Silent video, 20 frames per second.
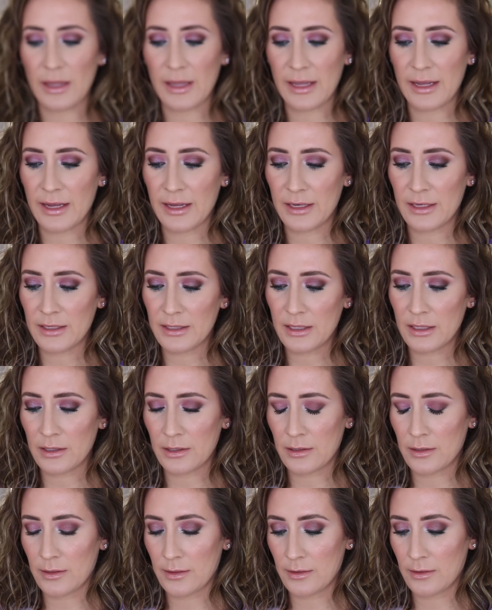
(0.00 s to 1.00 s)
And
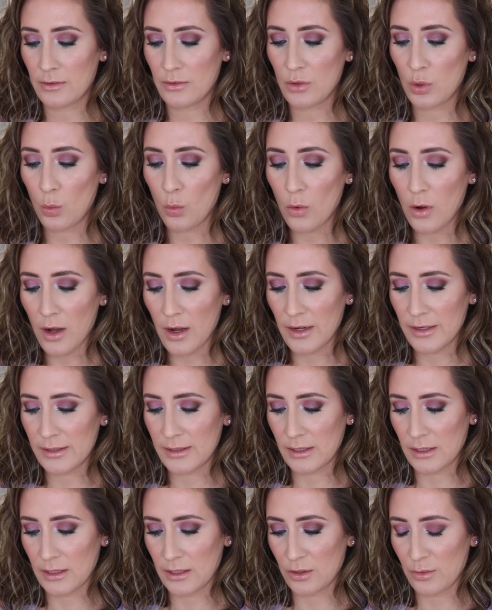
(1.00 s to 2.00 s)
the
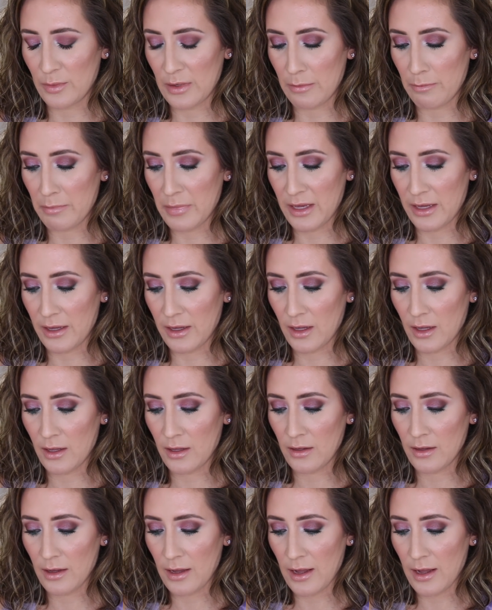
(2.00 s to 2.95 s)
wand's a little bit big.